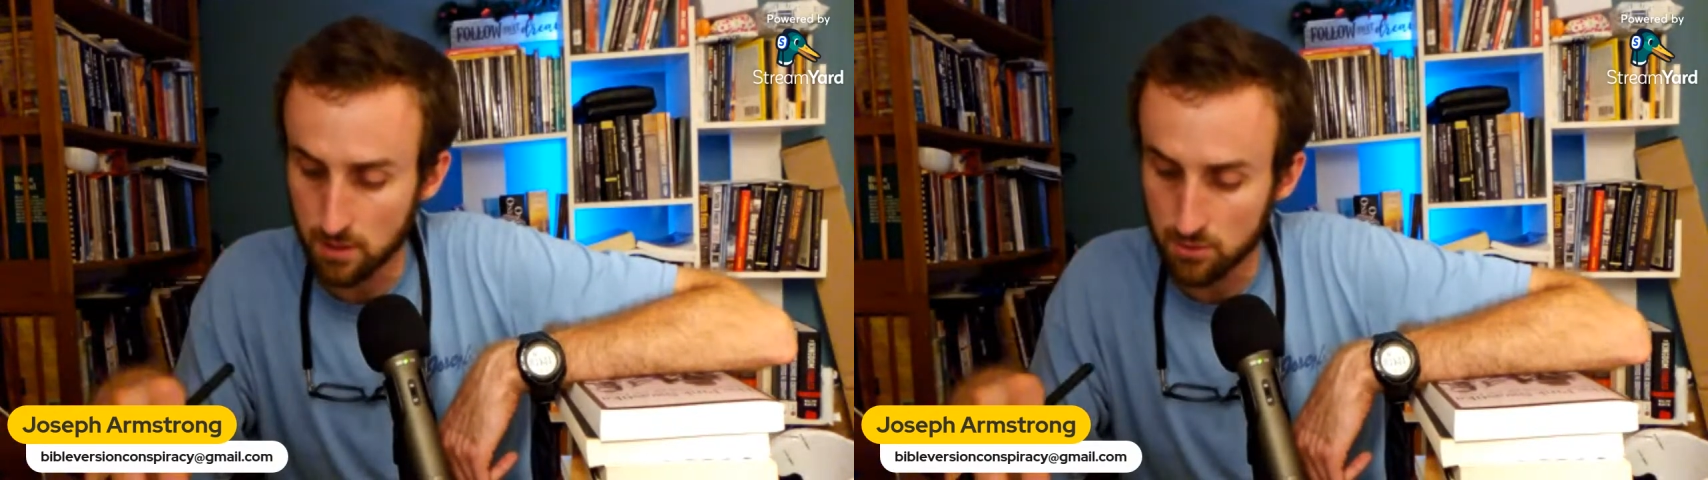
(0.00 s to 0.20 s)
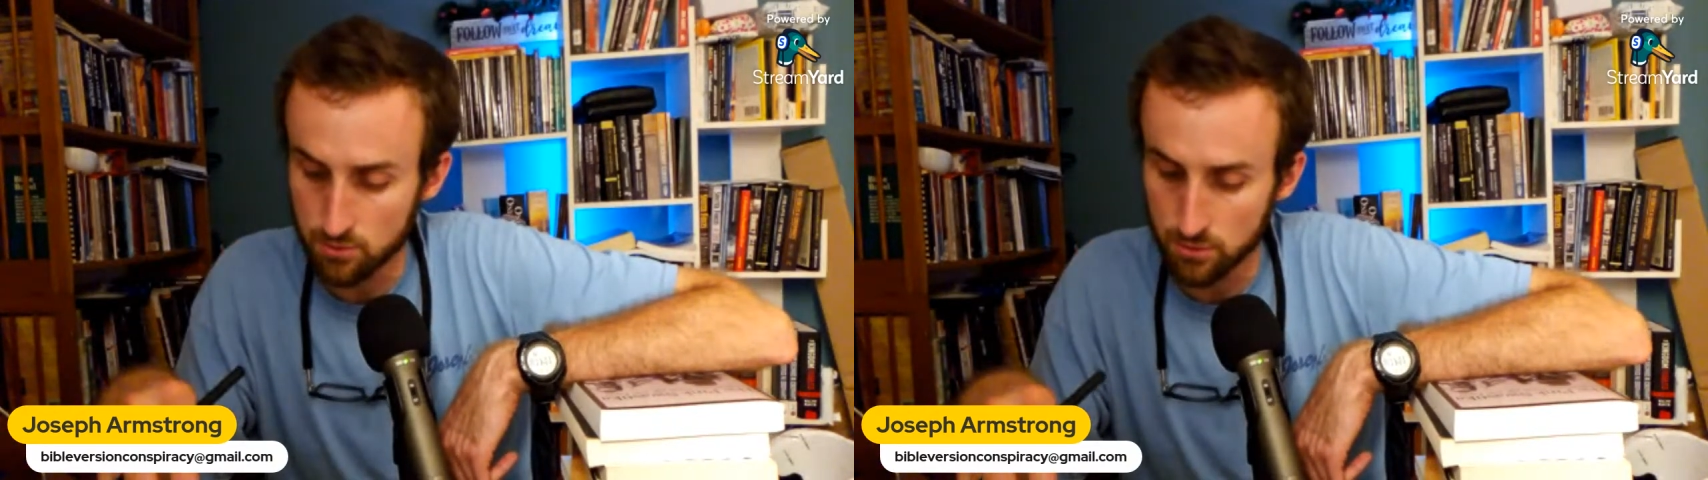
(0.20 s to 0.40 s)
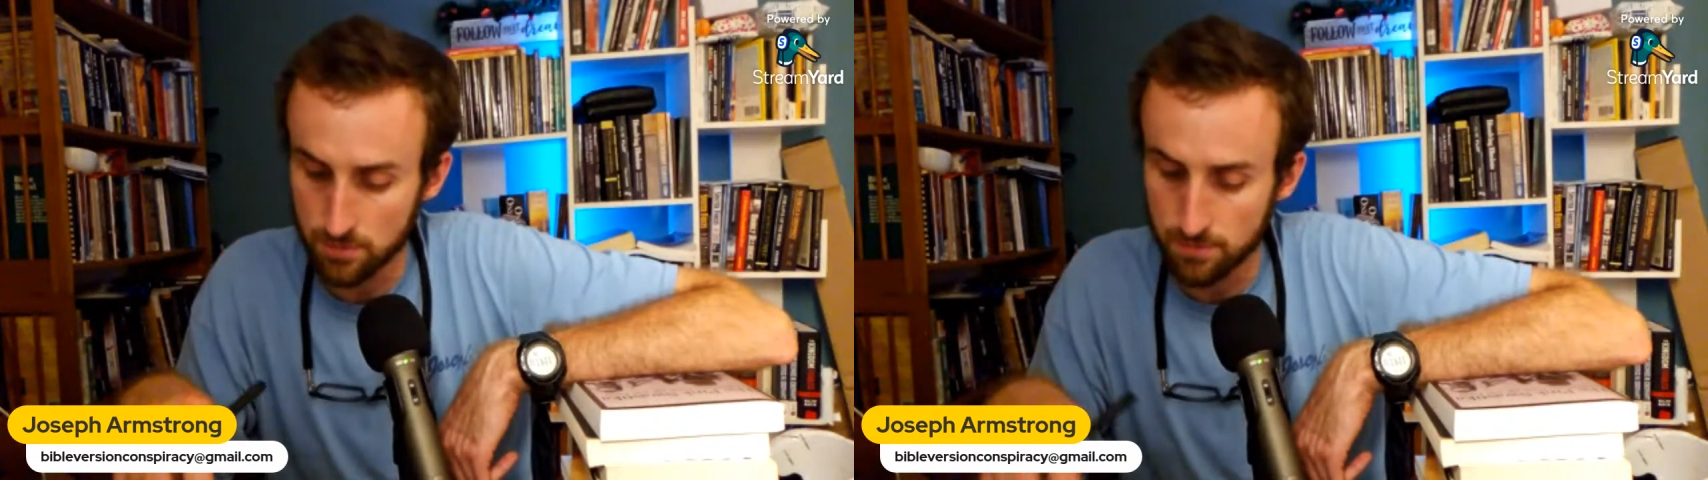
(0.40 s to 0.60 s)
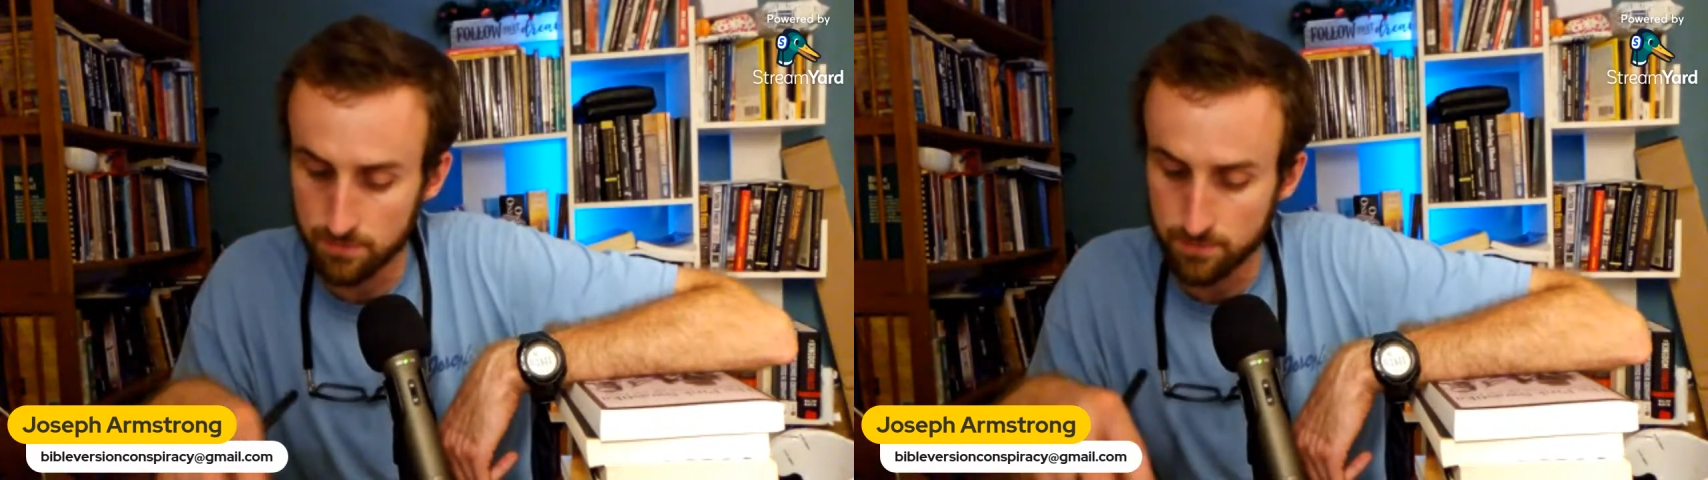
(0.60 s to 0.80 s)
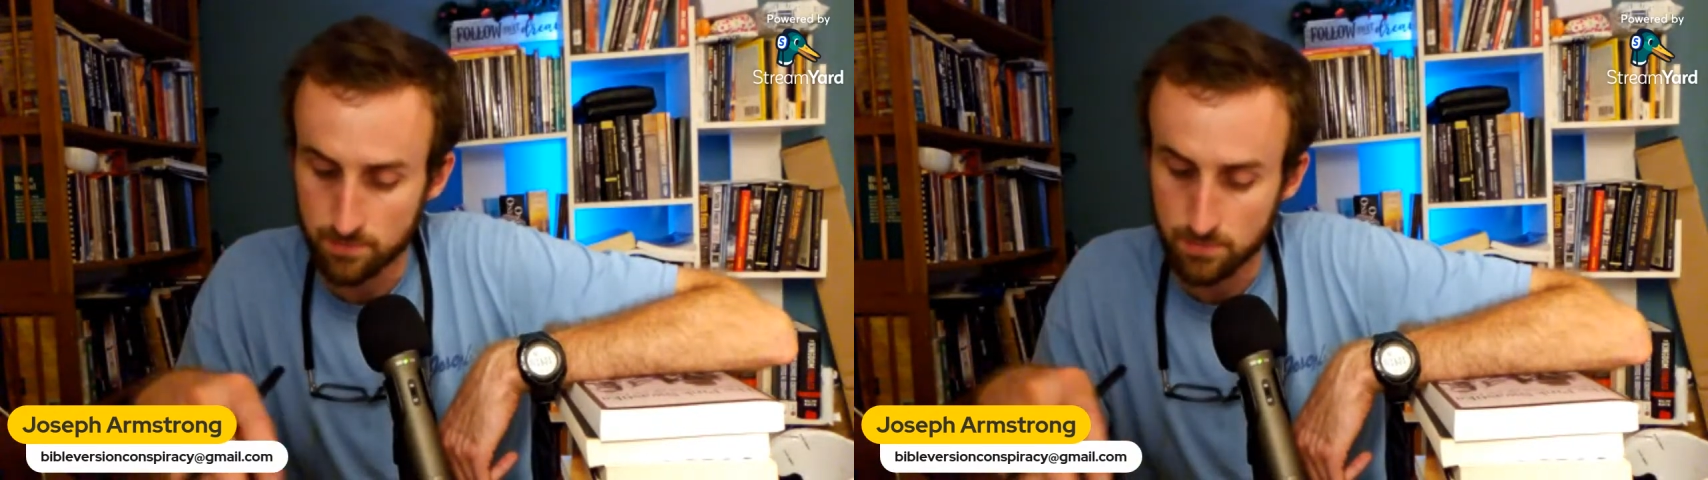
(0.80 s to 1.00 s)
entry
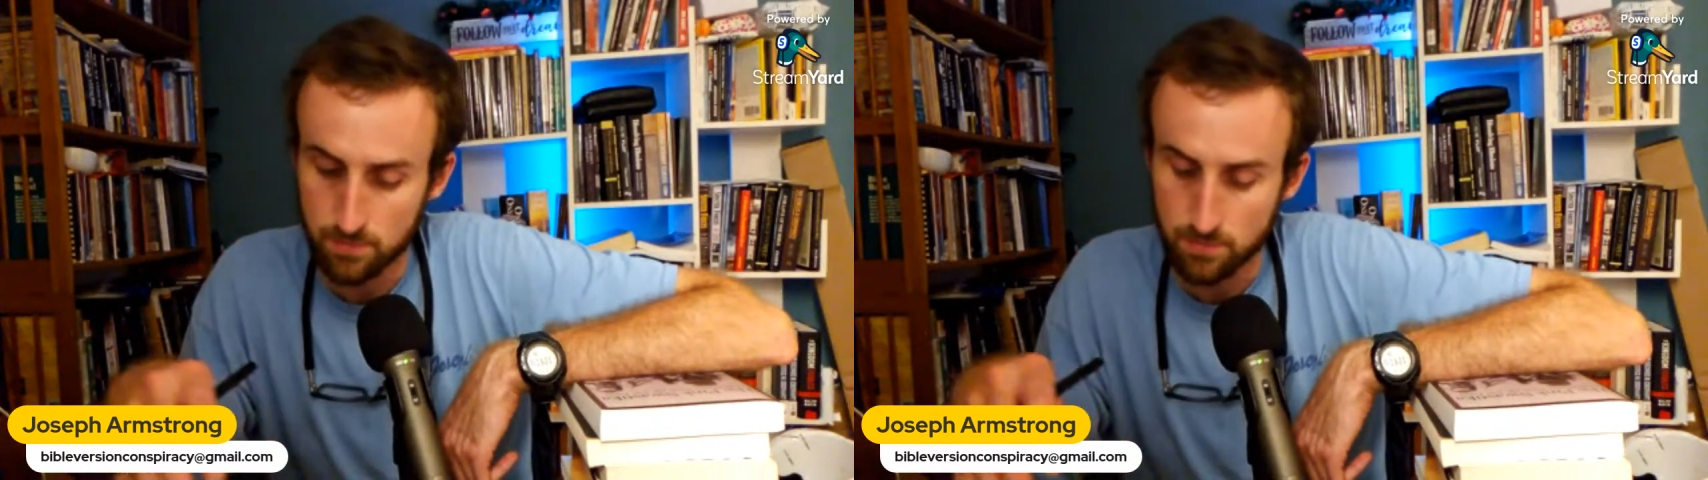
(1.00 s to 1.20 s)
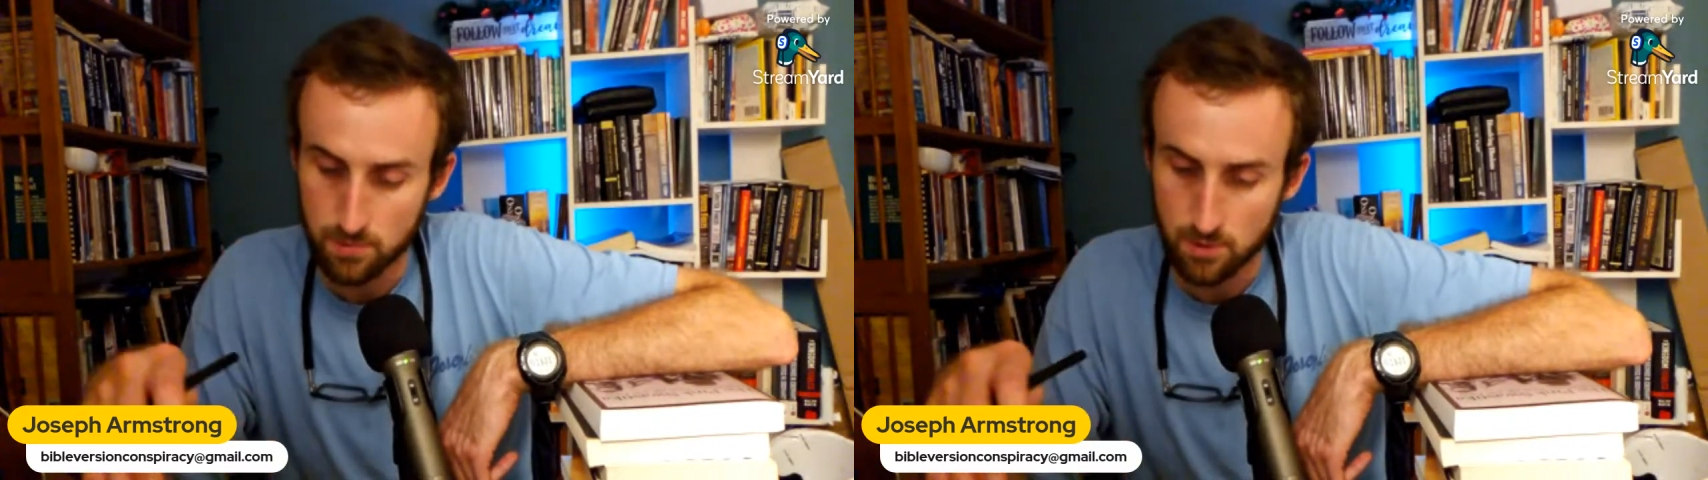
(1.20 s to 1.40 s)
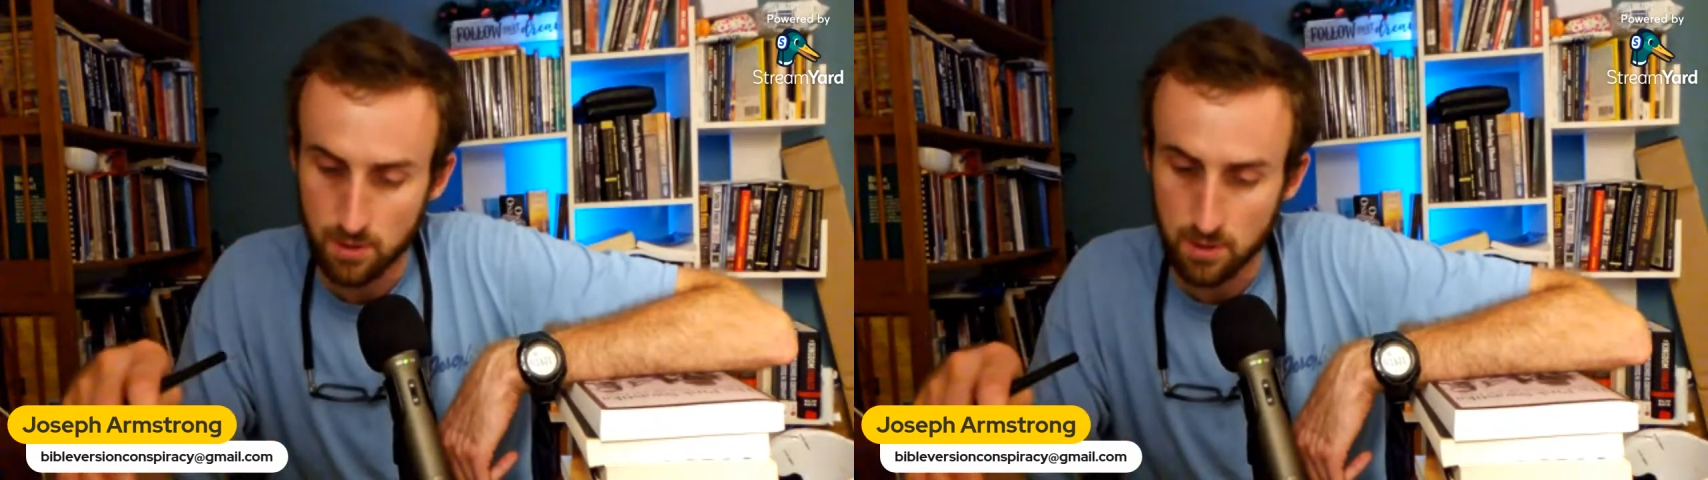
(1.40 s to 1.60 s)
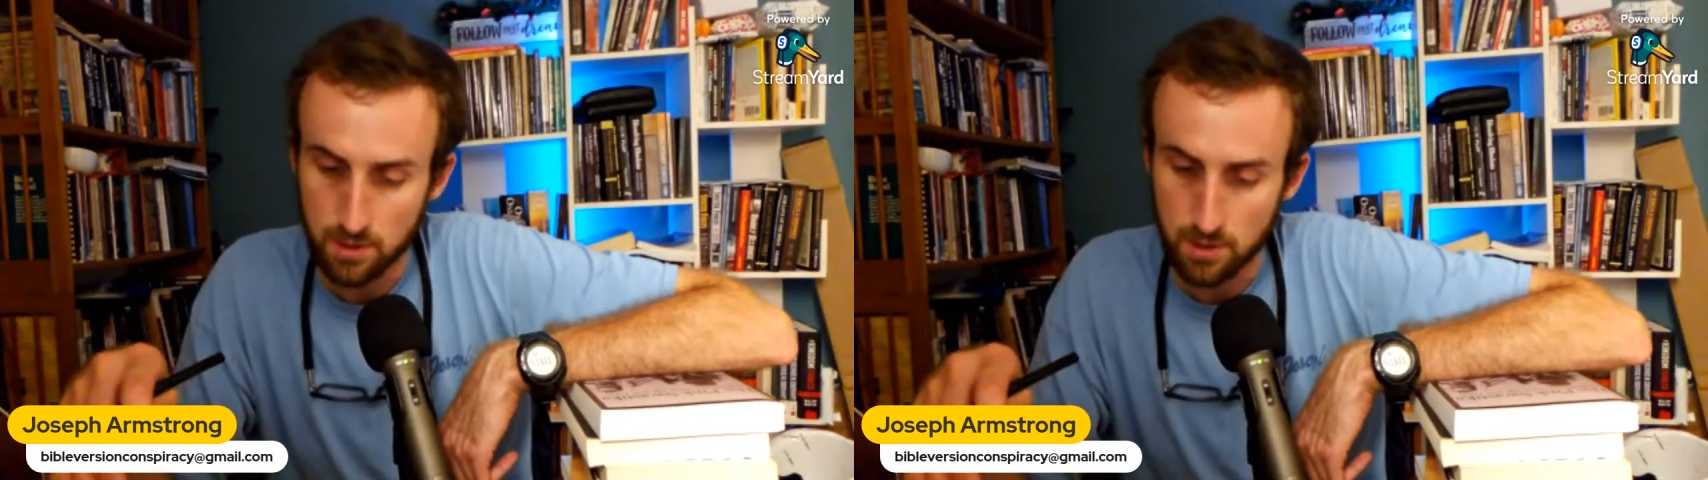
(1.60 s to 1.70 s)
on